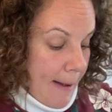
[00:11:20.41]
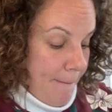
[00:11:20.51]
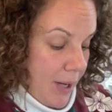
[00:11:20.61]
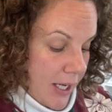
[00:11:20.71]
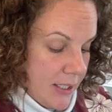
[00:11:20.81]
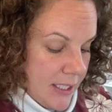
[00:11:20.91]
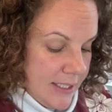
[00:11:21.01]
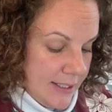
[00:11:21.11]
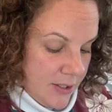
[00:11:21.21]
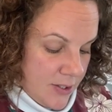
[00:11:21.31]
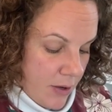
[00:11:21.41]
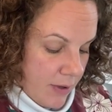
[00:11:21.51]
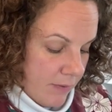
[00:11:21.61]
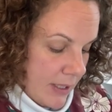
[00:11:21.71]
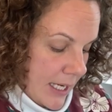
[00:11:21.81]
But it isn't
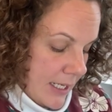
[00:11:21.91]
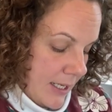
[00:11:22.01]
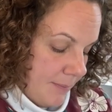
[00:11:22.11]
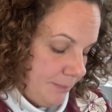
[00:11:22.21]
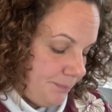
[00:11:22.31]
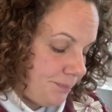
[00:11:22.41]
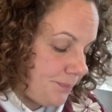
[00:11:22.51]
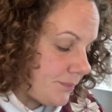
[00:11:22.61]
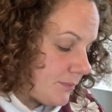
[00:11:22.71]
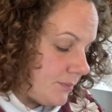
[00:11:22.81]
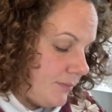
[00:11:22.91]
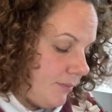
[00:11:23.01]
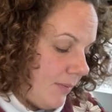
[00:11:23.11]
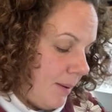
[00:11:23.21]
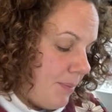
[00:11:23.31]
sewing related,
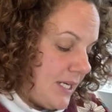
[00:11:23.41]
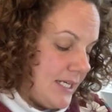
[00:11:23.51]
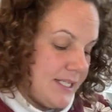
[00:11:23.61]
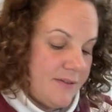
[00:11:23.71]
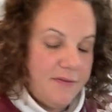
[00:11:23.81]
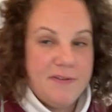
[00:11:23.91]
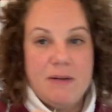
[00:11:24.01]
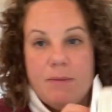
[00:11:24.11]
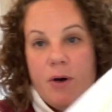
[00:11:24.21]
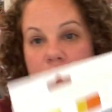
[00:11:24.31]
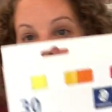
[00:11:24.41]
but it is Fimo